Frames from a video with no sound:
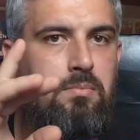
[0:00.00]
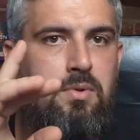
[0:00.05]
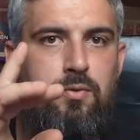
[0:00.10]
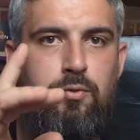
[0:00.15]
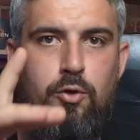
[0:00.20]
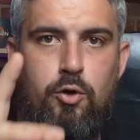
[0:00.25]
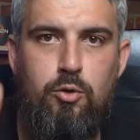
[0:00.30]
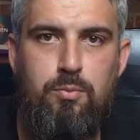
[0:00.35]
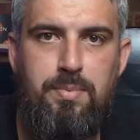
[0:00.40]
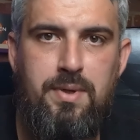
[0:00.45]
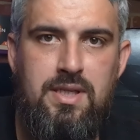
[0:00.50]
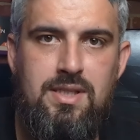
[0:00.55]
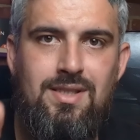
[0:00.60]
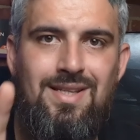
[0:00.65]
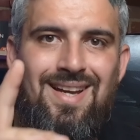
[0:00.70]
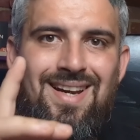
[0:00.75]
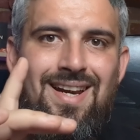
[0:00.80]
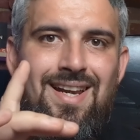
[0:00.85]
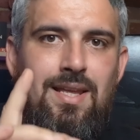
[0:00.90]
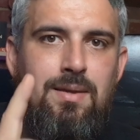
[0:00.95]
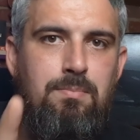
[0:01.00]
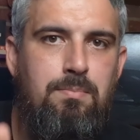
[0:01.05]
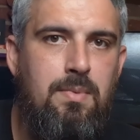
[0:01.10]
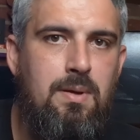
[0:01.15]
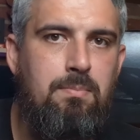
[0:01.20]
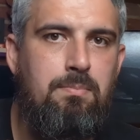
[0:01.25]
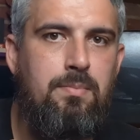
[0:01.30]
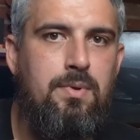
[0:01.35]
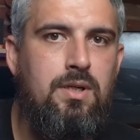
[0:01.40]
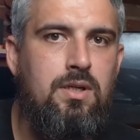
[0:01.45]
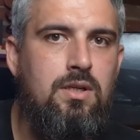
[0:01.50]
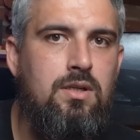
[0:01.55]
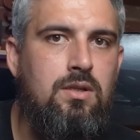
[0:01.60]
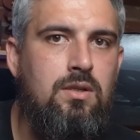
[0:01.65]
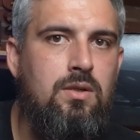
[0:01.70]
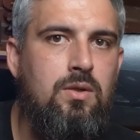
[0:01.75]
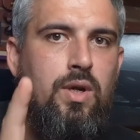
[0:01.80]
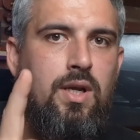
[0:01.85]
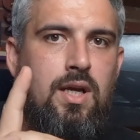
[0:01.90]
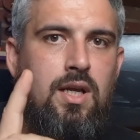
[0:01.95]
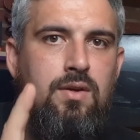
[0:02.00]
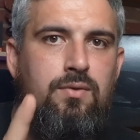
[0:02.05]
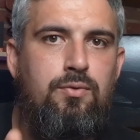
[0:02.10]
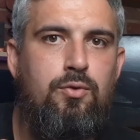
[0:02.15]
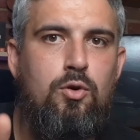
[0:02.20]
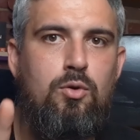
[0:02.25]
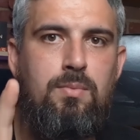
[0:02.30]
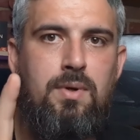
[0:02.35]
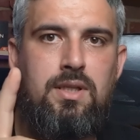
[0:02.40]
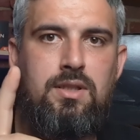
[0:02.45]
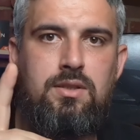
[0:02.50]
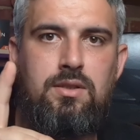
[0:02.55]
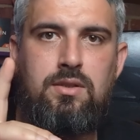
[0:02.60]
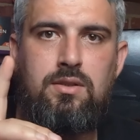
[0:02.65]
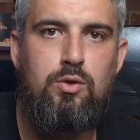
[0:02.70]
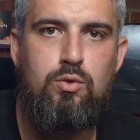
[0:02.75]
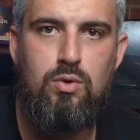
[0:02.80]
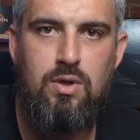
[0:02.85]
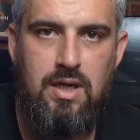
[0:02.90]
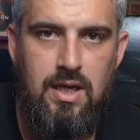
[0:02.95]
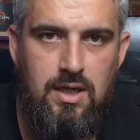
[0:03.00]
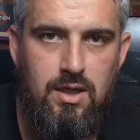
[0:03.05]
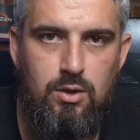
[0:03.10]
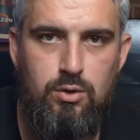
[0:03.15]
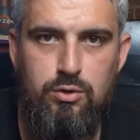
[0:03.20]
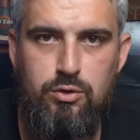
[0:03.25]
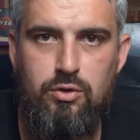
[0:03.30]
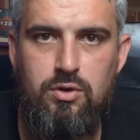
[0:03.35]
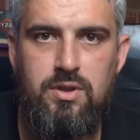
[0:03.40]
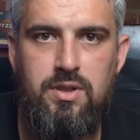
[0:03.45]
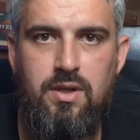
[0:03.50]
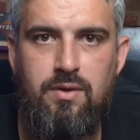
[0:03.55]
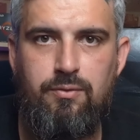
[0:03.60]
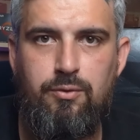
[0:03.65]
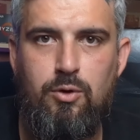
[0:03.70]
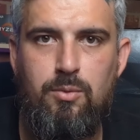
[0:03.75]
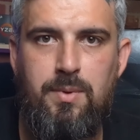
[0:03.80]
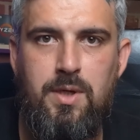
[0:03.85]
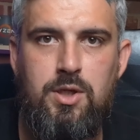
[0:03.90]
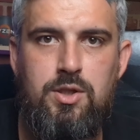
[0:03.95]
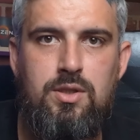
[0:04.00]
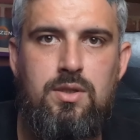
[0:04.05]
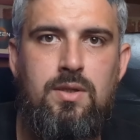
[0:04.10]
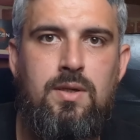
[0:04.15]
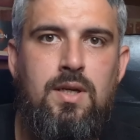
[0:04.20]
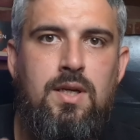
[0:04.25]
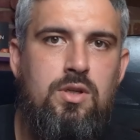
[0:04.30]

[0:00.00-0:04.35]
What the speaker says: Before you press start, remember, we're gonna format and you're gonna lose all the information.